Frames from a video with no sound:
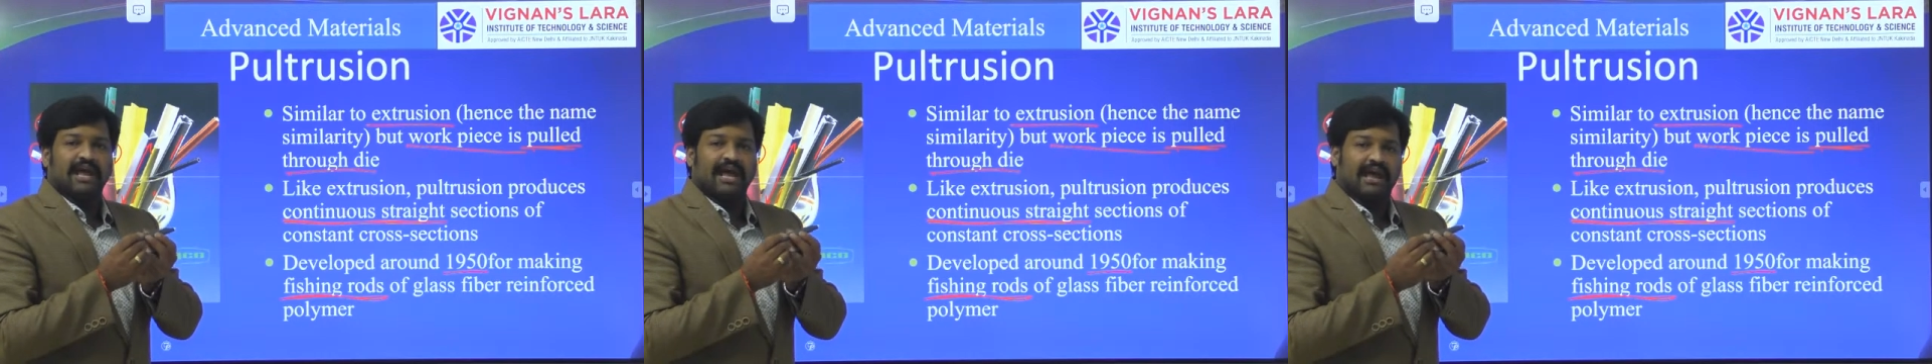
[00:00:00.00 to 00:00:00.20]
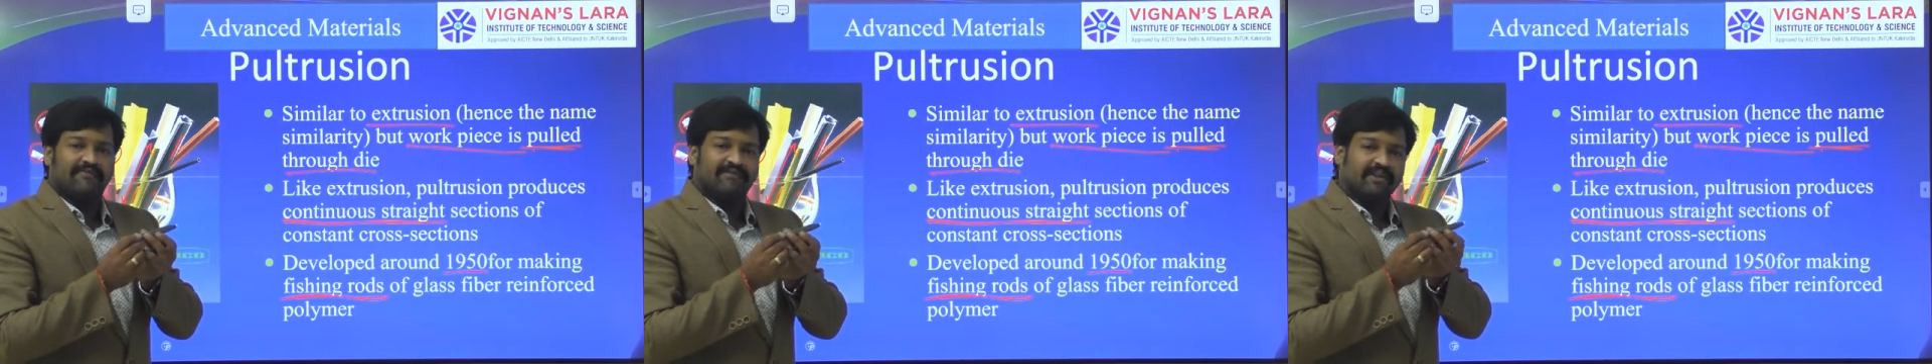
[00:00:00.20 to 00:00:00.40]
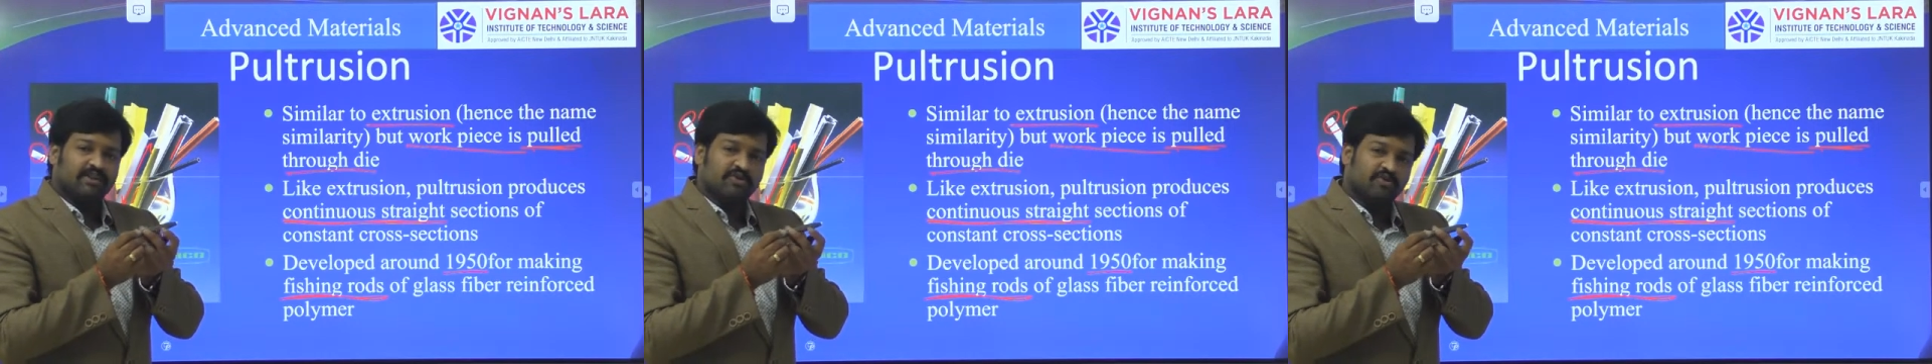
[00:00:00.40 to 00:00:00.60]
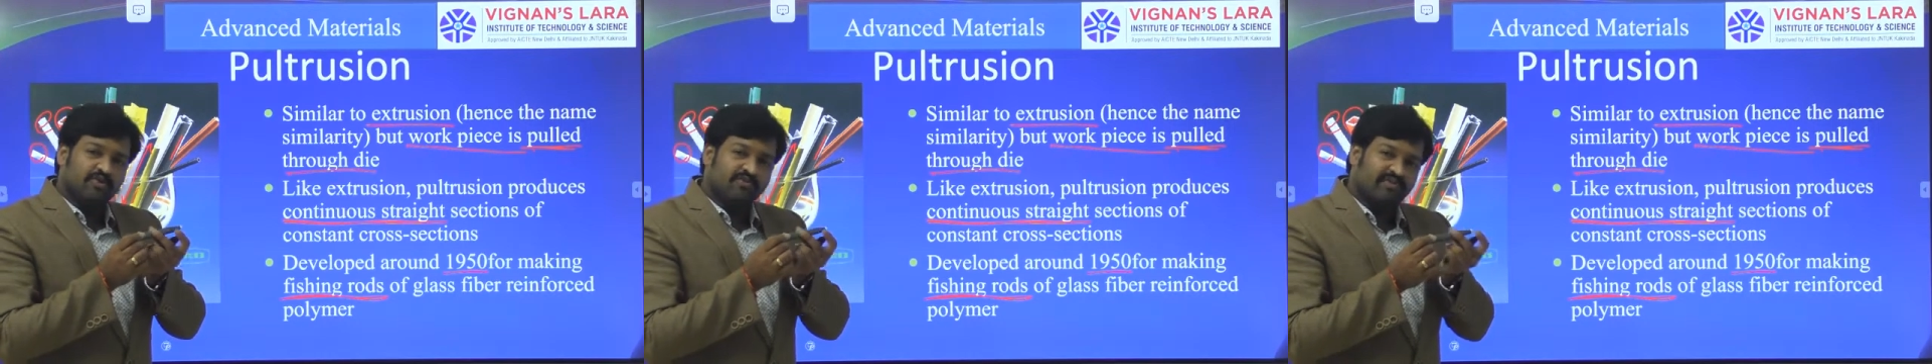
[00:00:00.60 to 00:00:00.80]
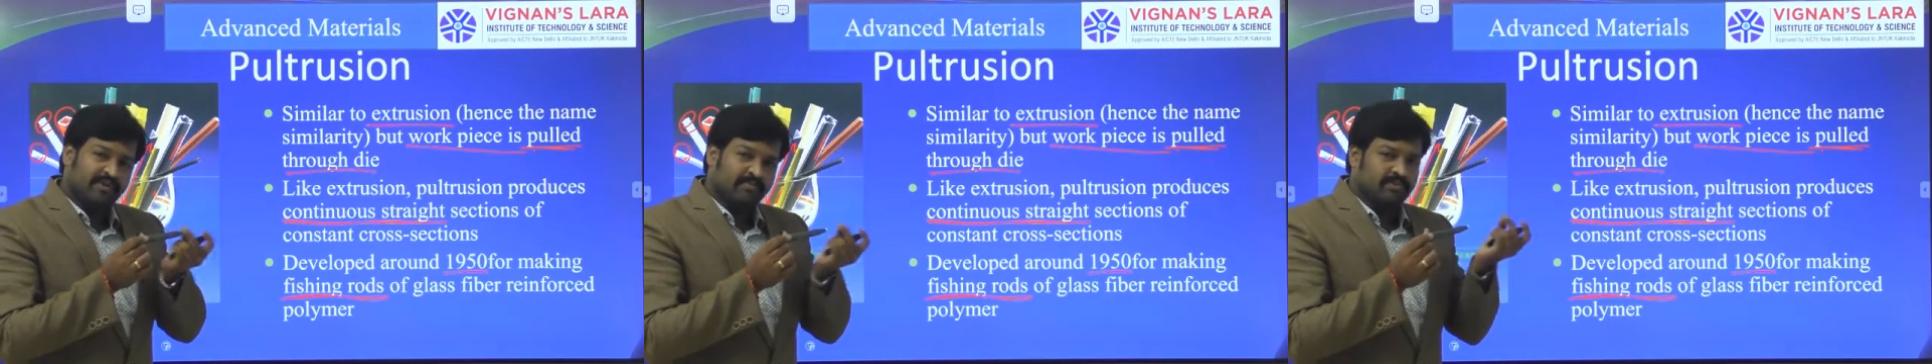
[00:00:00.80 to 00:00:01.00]
having
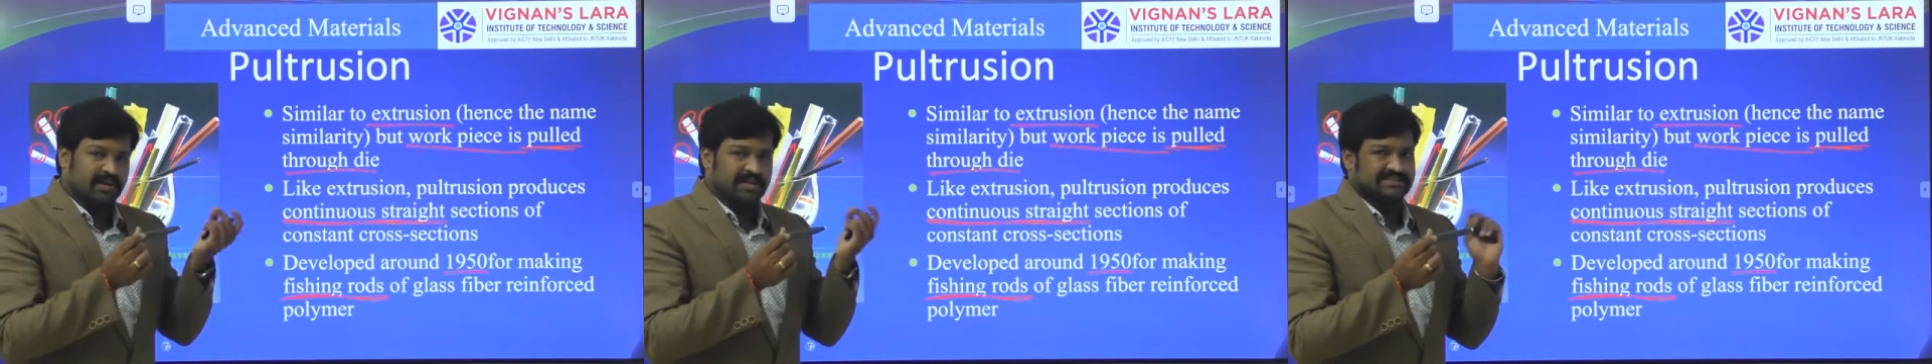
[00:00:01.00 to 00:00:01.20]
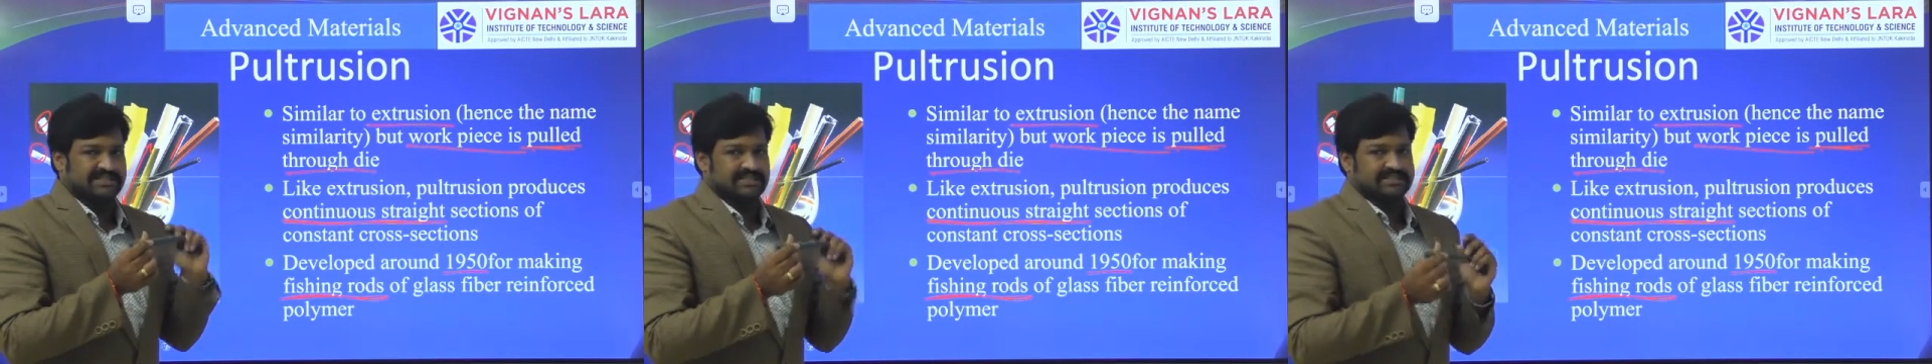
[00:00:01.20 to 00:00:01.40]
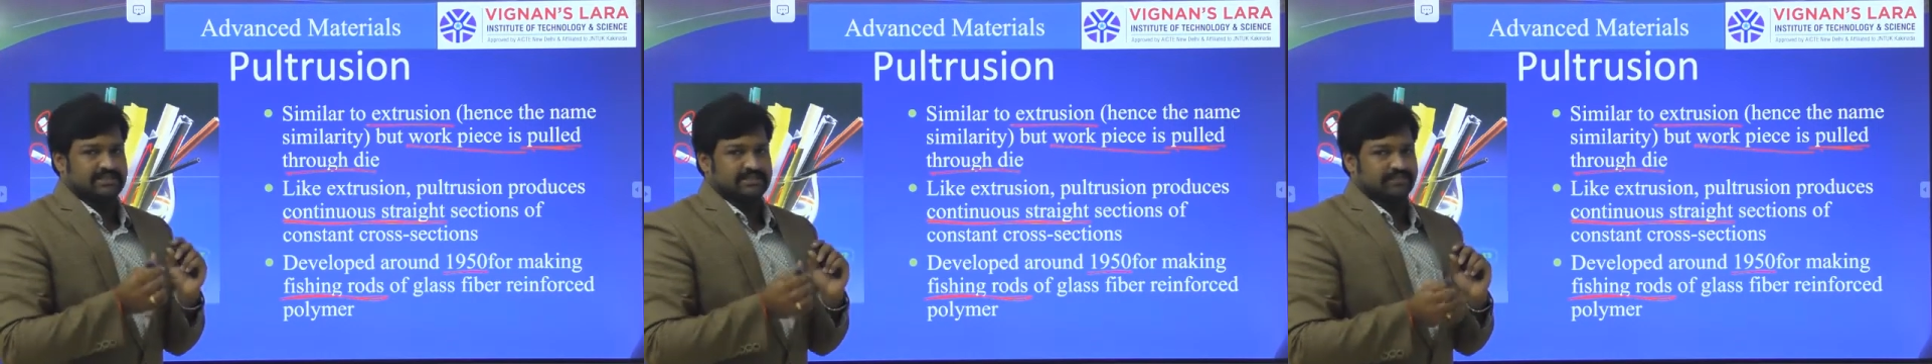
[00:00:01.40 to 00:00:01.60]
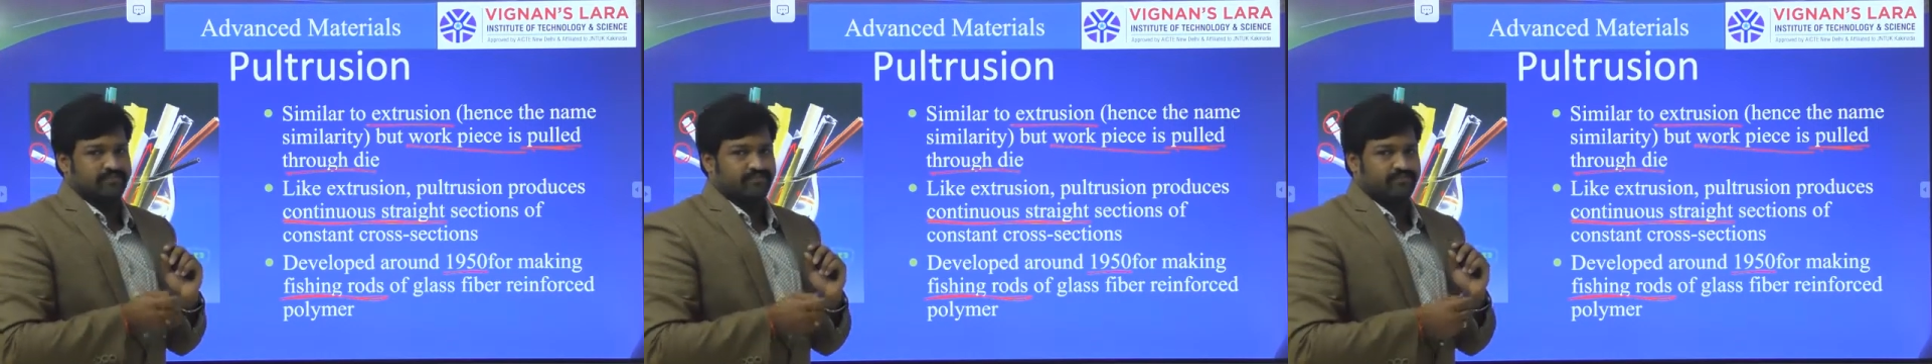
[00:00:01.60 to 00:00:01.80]
uniform cross section.